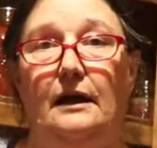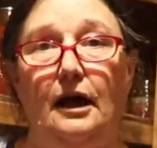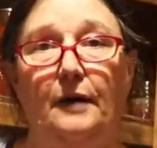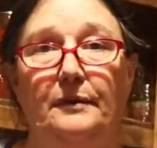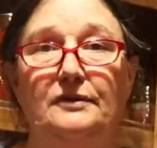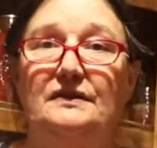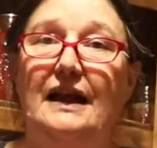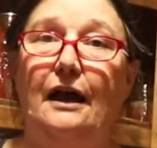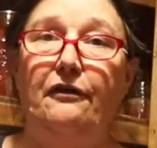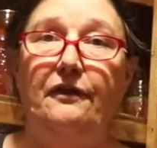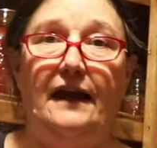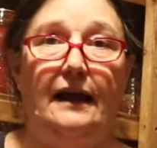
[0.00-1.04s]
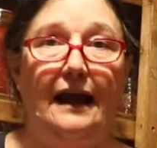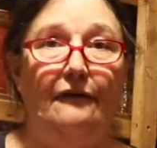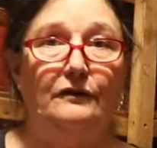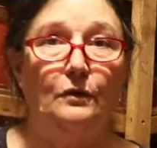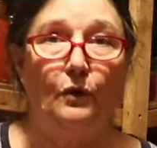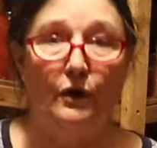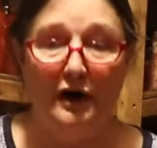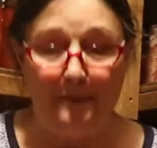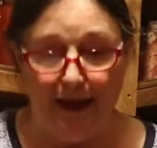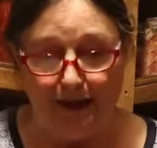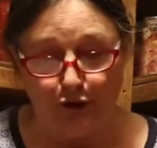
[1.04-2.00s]
upper South that have to worry
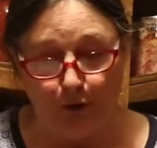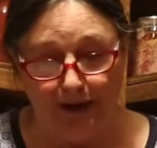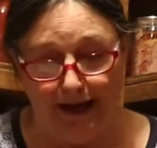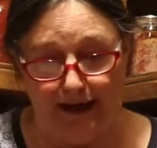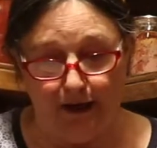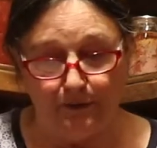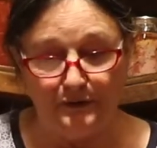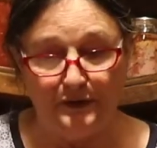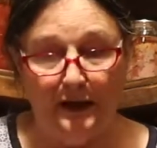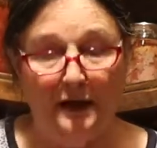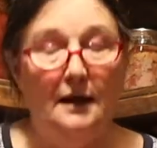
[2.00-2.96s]
about tornadoes.